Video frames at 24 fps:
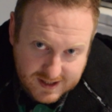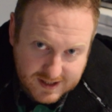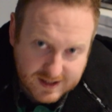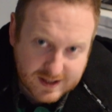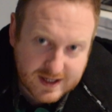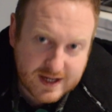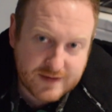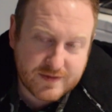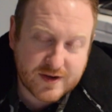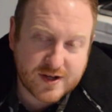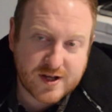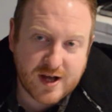
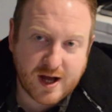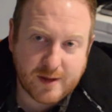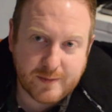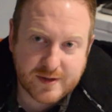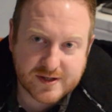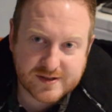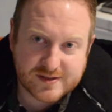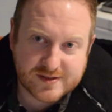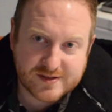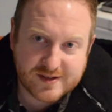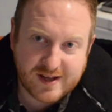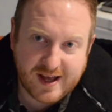leave a
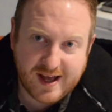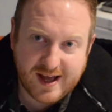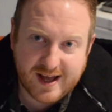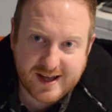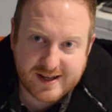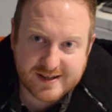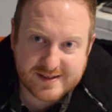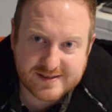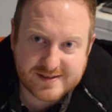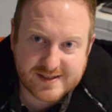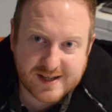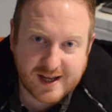comment
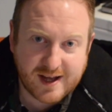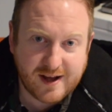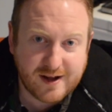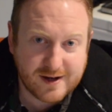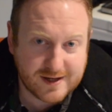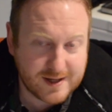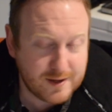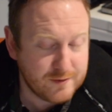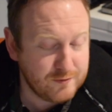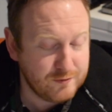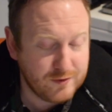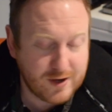and
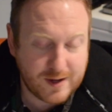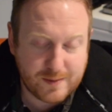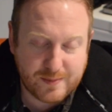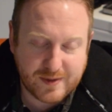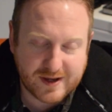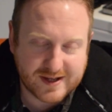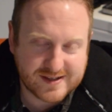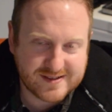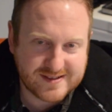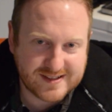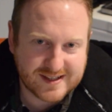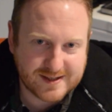I'll get right
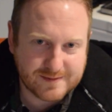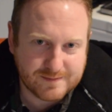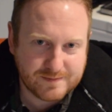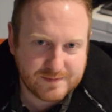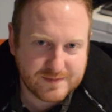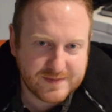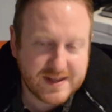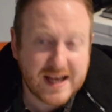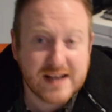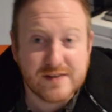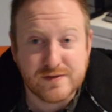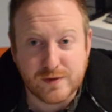back to you.
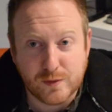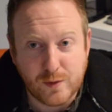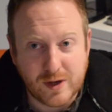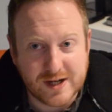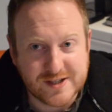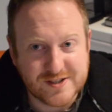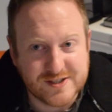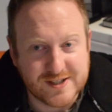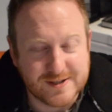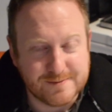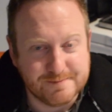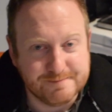Thanks for
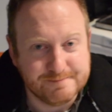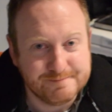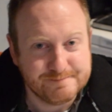watching.